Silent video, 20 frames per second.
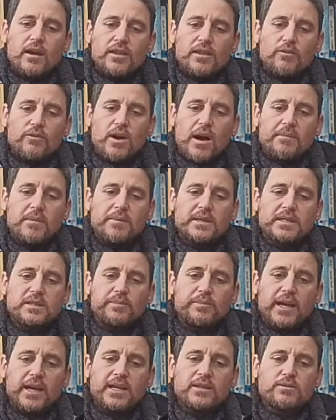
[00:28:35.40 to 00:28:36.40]
the Rambam
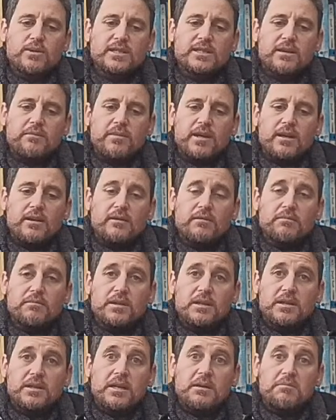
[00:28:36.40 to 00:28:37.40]
explains, what does that mean,
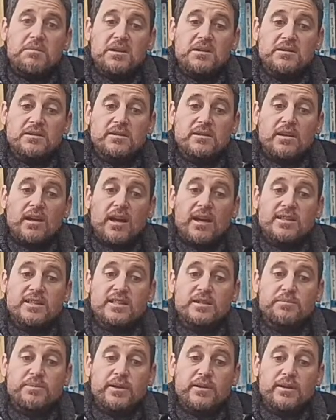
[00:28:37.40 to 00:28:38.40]
demons and
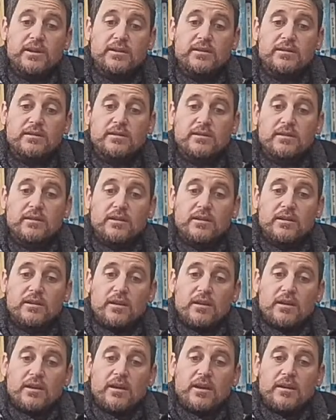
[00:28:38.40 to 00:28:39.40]
spirits?
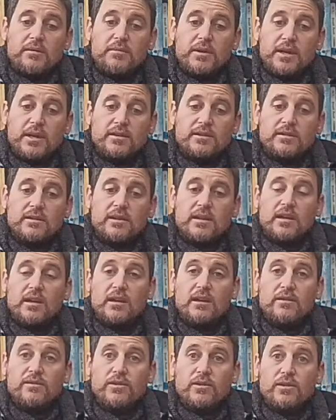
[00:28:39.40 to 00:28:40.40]
It means
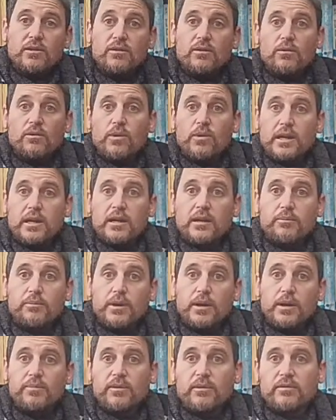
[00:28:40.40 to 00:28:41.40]
evil, wicked
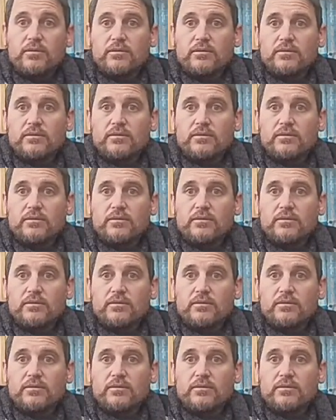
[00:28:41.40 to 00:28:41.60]
people.